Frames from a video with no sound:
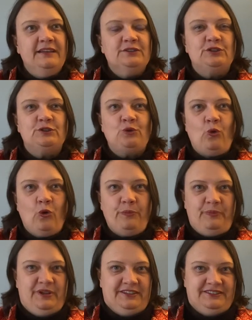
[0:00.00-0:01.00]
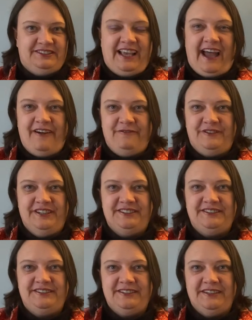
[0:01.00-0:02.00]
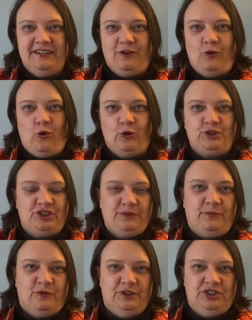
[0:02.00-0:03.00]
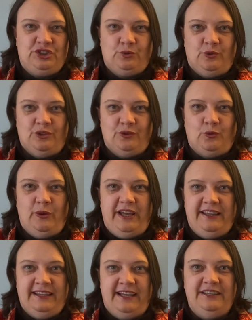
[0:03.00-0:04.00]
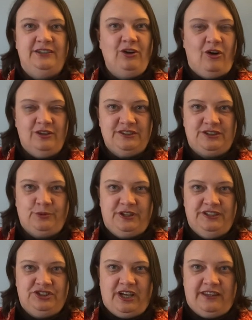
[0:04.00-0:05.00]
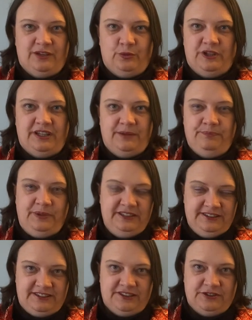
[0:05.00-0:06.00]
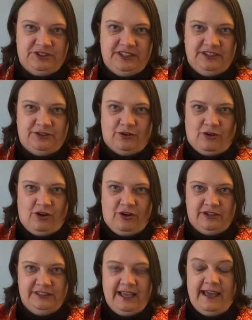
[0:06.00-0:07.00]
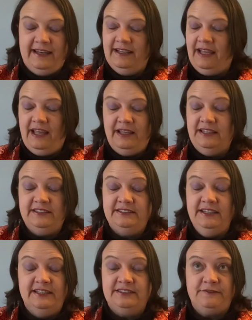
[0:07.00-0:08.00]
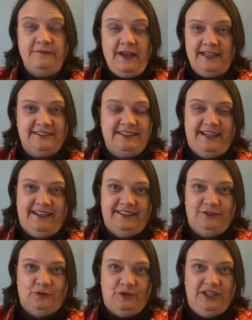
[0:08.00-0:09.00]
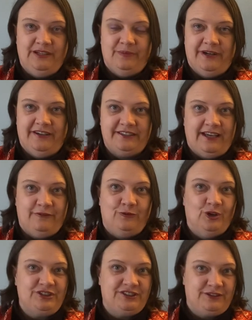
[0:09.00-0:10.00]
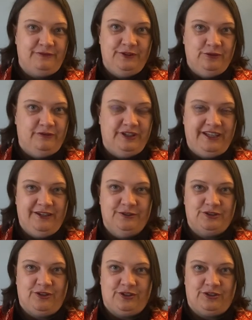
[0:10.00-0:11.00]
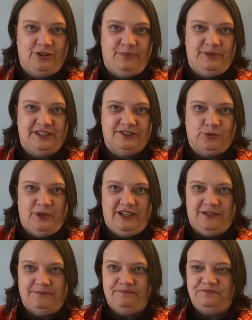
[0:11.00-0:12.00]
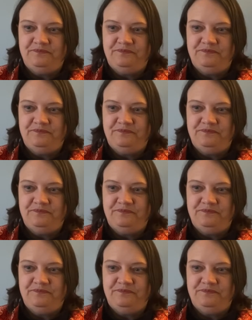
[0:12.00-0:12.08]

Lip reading: scorpions have this courtship ritual where they dance with each other with their pincers interlocked. And it's fascinating to read about. I've watched a few videos on the topic as well.